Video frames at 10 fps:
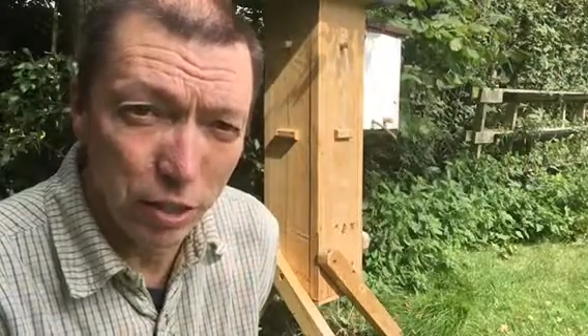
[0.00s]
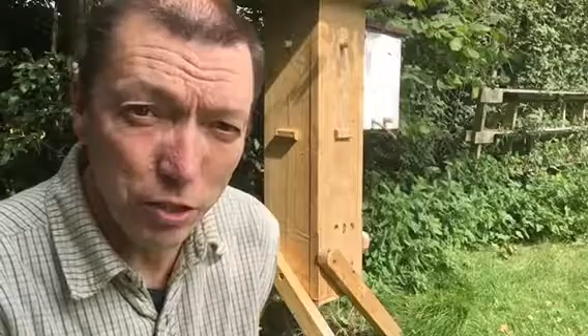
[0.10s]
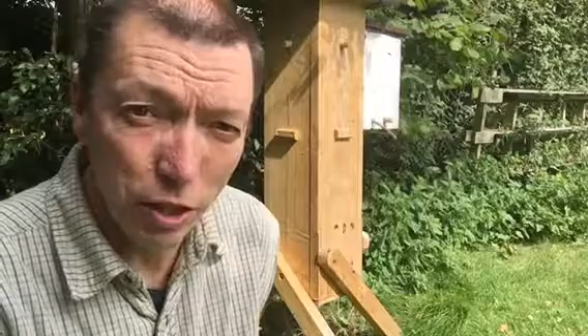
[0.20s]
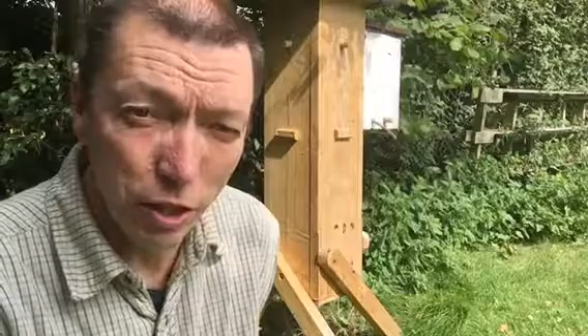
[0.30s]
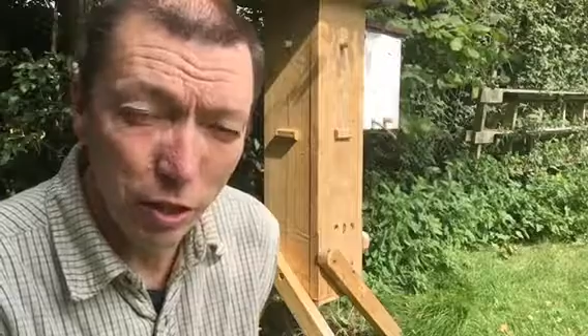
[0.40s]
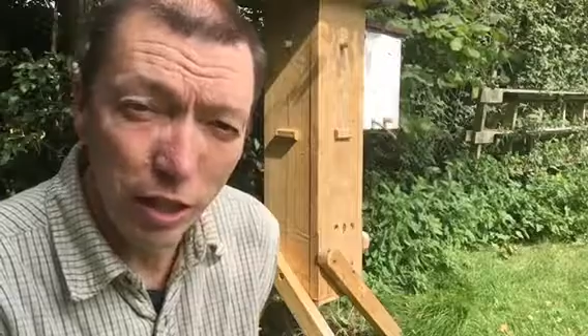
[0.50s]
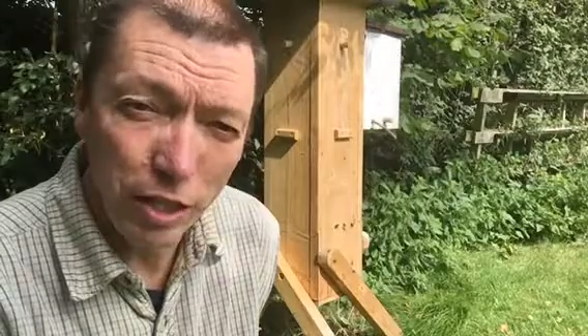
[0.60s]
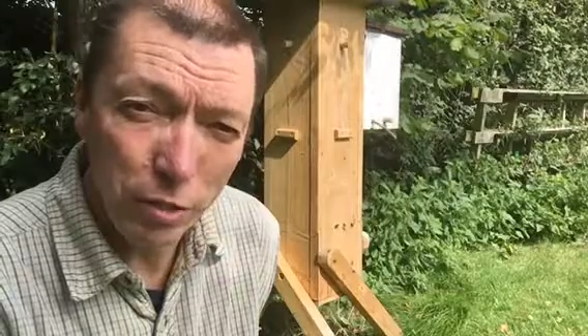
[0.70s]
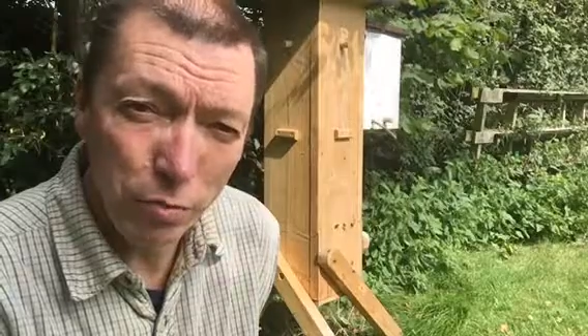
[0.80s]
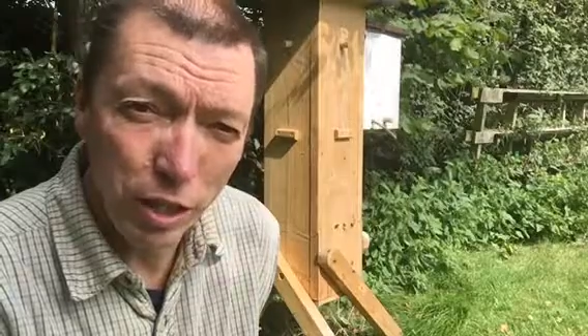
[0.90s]
So
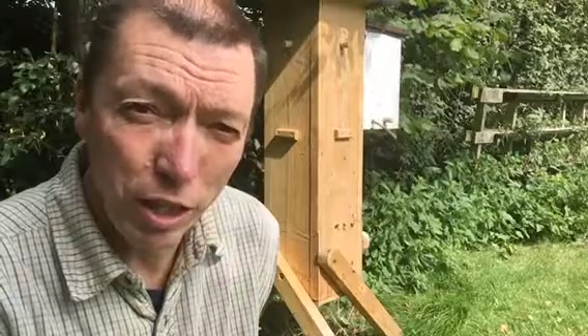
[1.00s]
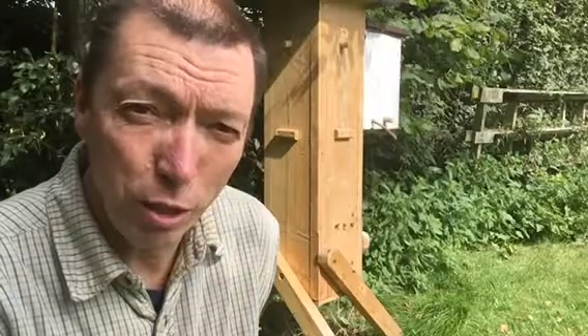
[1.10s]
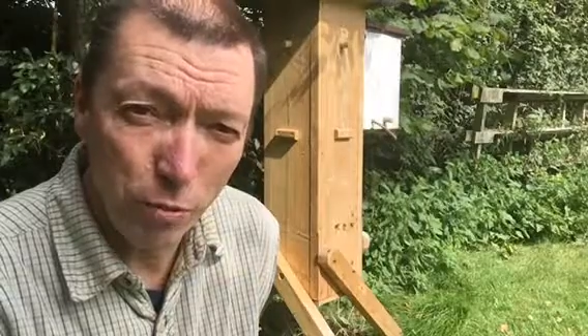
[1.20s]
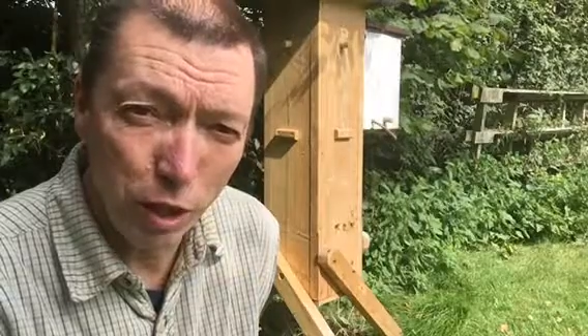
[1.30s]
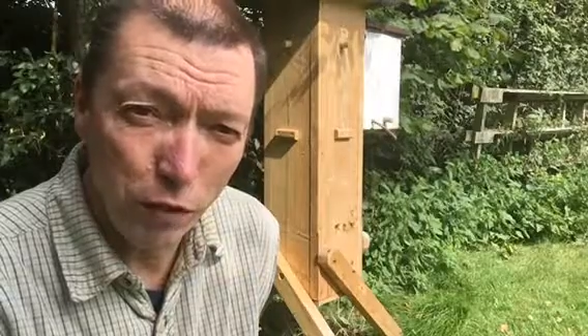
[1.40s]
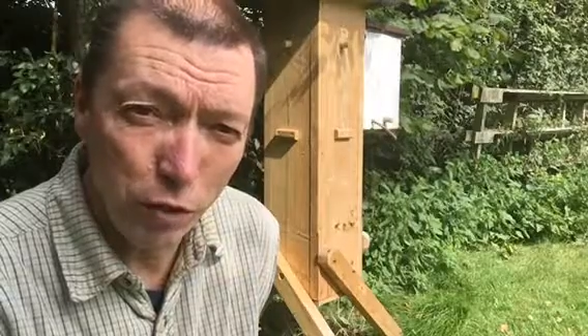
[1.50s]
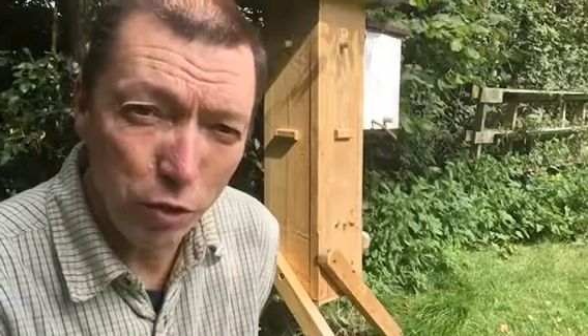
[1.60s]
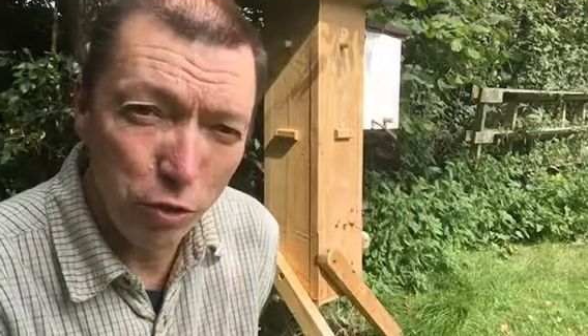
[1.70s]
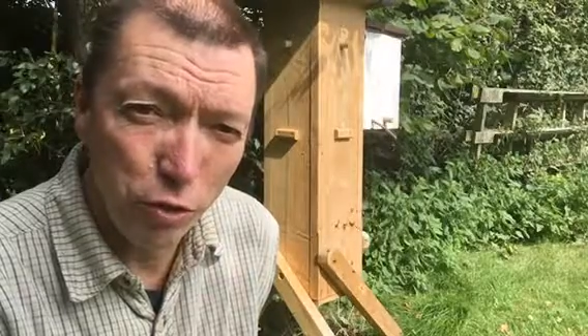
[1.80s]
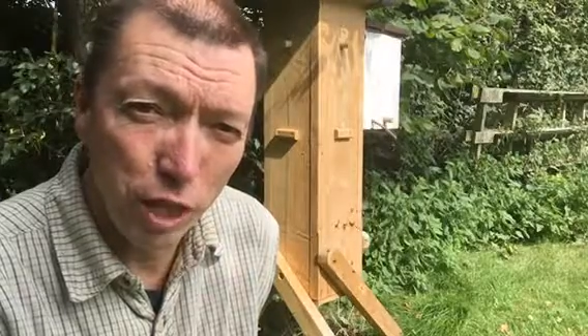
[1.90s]
as a beekeeper, if
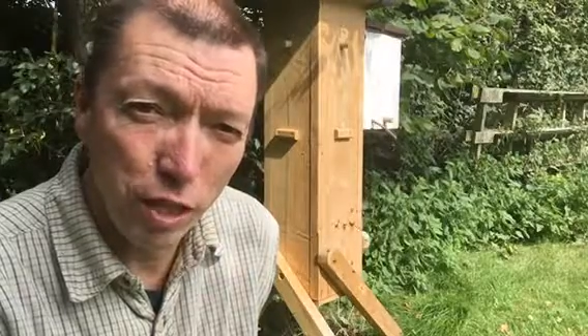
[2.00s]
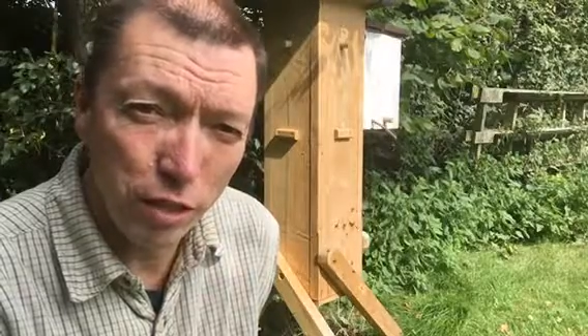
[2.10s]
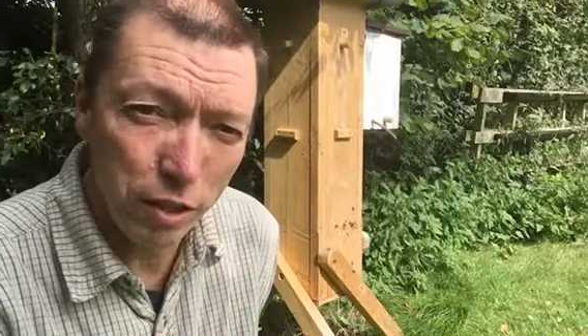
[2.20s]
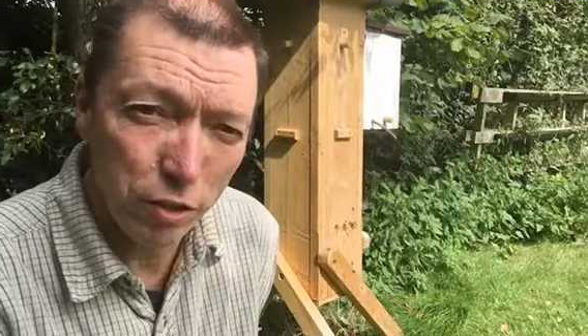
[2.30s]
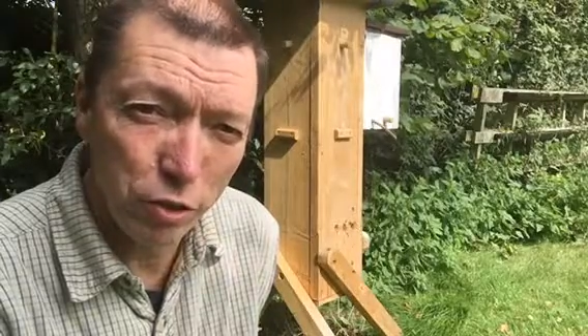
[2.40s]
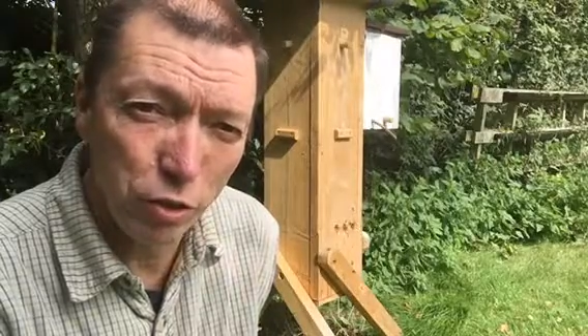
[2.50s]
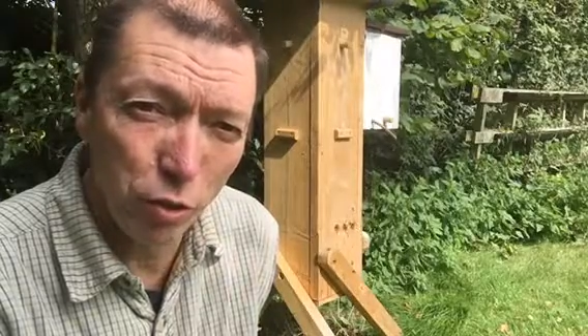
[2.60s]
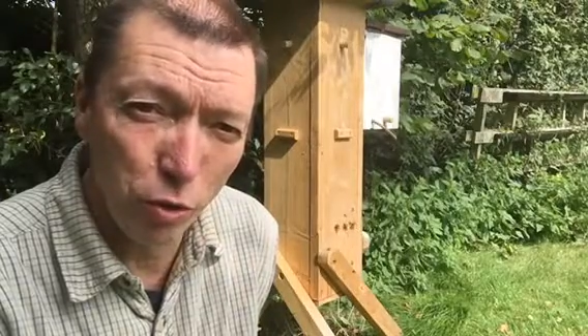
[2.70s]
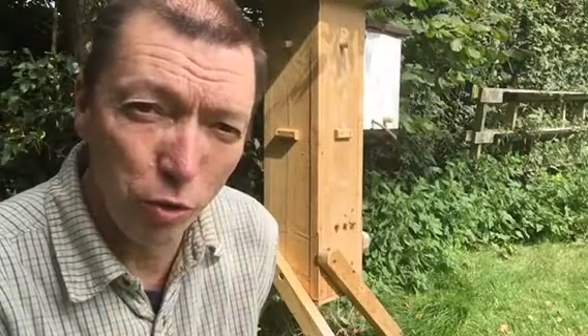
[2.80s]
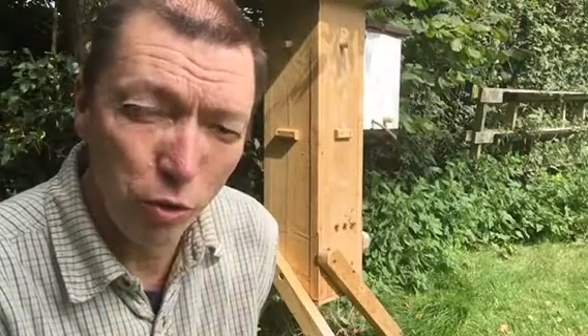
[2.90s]
you do anything to
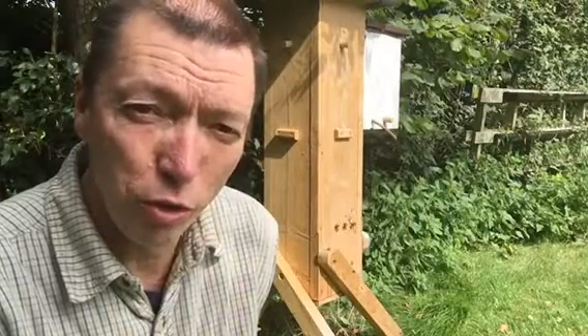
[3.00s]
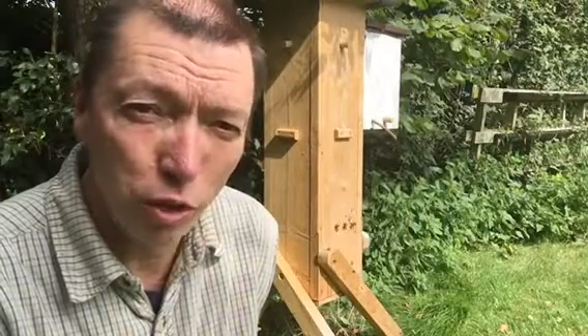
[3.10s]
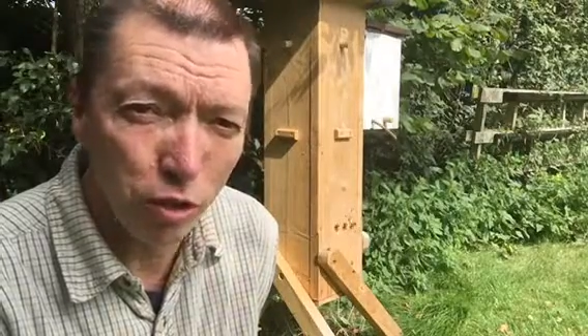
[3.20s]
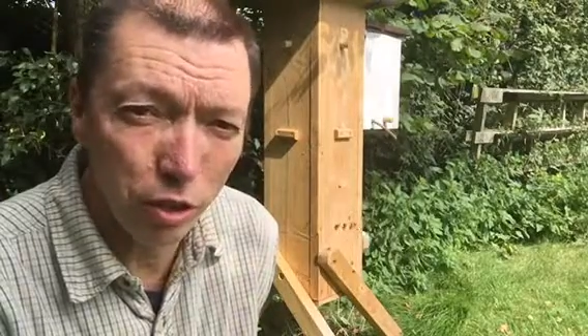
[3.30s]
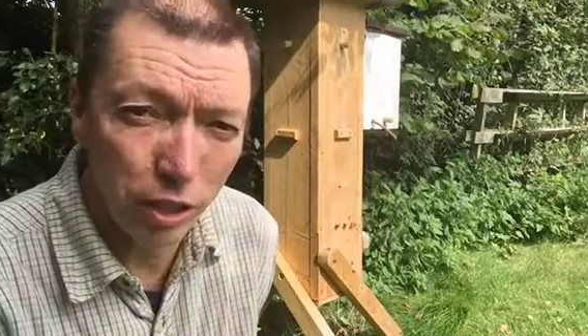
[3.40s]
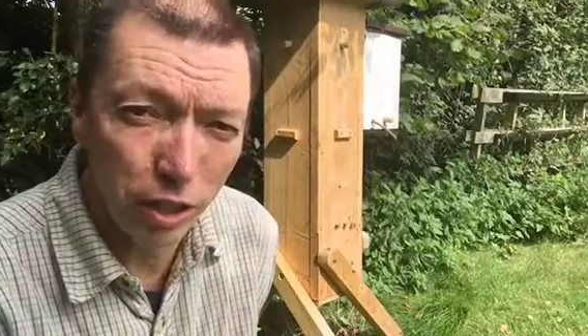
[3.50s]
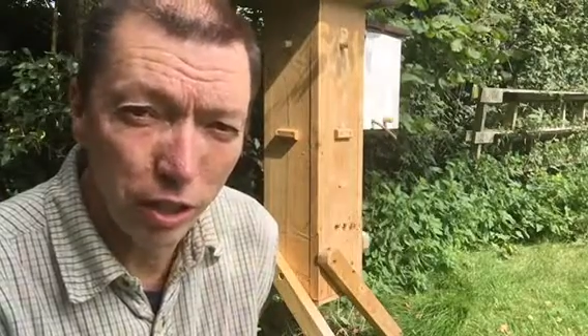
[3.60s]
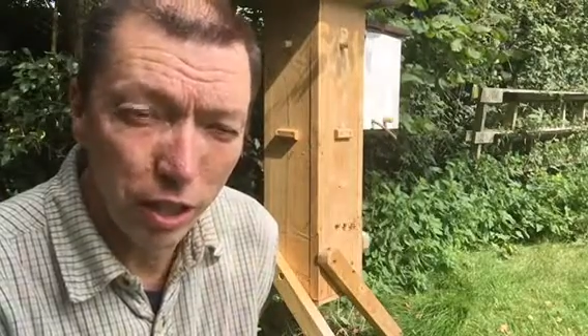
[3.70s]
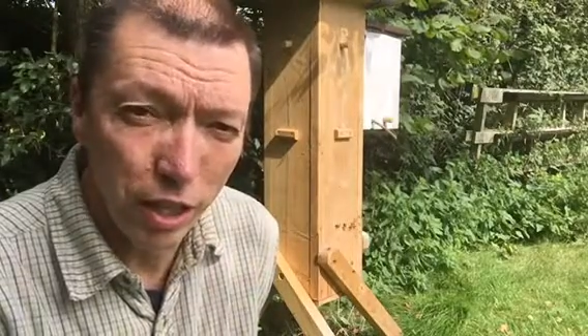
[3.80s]
your colony,